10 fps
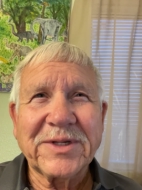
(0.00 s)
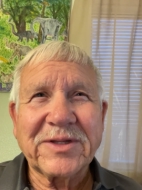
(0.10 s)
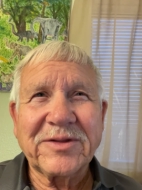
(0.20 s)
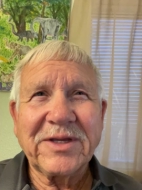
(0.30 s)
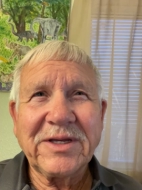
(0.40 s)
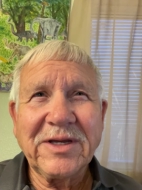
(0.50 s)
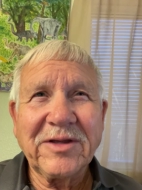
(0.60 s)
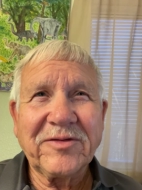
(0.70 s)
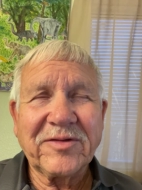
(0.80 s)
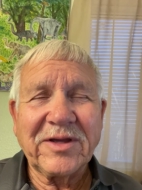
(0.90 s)
But the thing
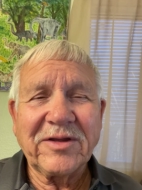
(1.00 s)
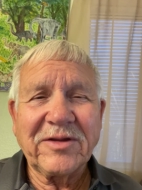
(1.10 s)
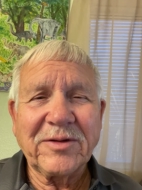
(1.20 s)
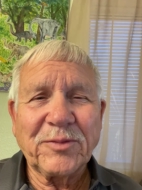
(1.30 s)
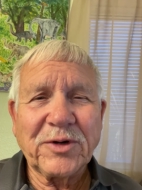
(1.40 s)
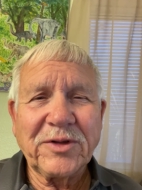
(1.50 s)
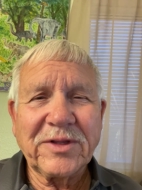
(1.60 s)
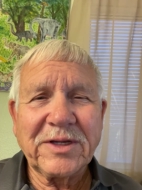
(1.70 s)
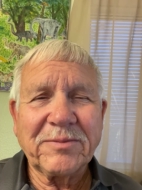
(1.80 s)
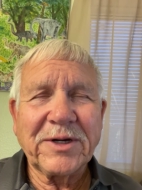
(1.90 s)
is, uh, the more
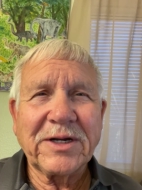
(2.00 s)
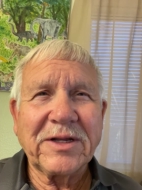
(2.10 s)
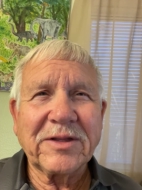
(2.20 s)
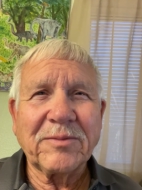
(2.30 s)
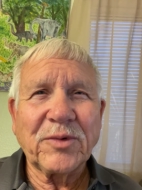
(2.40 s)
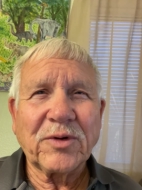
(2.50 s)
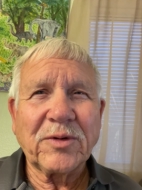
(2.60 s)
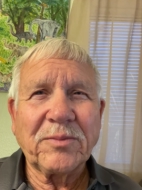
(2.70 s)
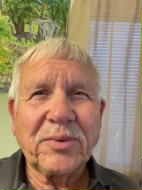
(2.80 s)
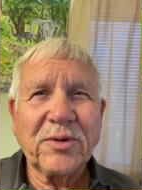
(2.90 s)
I think about it, the
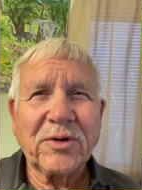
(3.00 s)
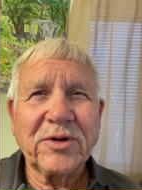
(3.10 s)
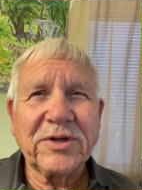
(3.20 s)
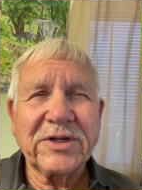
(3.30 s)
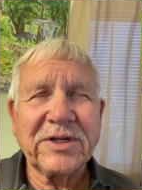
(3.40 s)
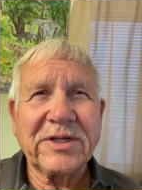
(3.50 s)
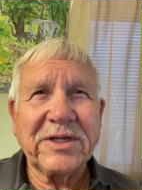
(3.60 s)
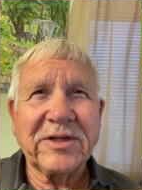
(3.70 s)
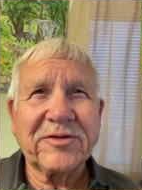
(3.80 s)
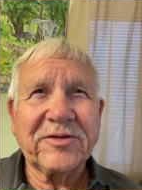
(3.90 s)
more important
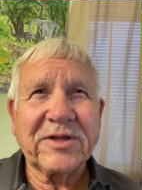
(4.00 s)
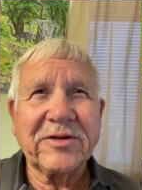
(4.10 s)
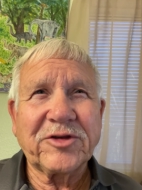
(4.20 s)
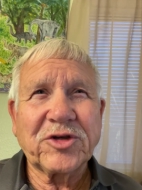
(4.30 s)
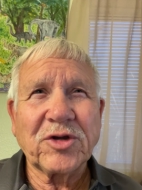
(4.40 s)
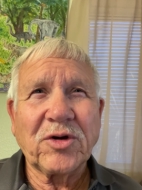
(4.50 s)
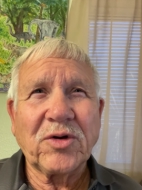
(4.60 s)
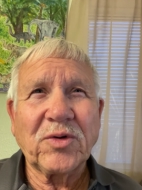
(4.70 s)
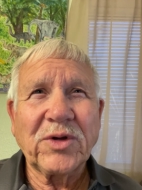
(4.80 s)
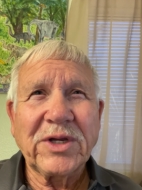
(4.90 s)
it is to
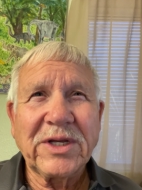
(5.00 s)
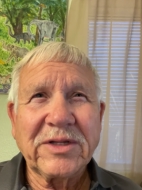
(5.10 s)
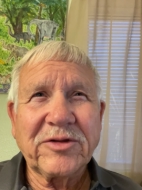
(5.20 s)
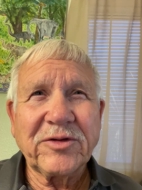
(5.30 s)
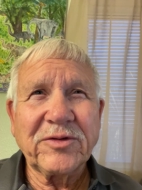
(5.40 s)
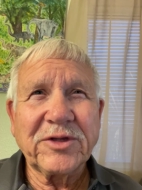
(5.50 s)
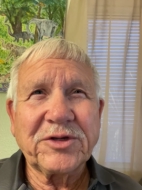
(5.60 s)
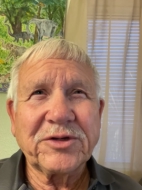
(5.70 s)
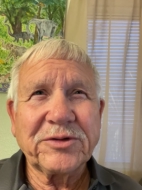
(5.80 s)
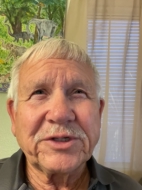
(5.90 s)
show to
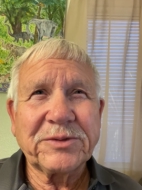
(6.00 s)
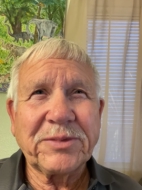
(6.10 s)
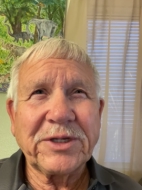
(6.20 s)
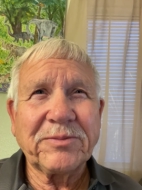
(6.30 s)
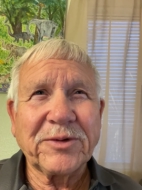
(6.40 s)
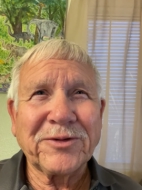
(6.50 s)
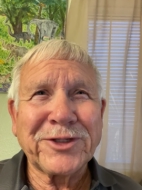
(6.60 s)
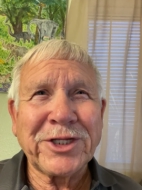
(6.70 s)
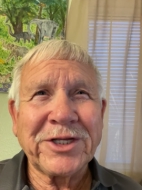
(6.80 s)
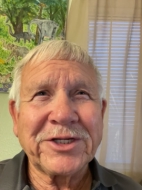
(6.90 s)
the Jewish
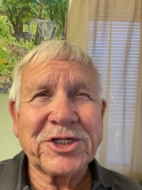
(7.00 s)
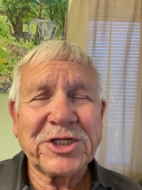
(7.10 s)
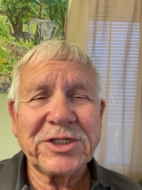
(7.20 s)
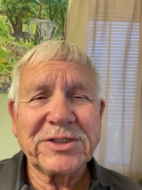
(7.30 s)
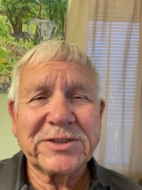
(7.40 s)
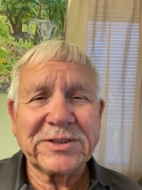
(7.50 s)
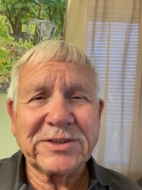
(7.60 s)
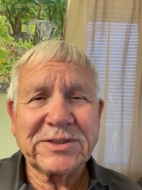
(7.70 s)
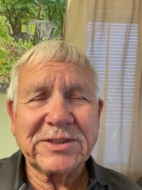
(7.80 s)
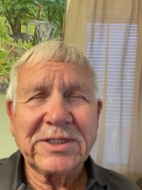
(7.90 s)
people that
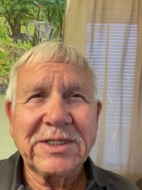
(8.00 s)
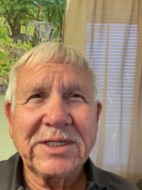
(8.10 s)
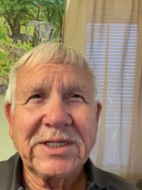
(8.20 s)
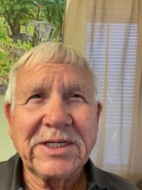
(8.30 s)
Jesus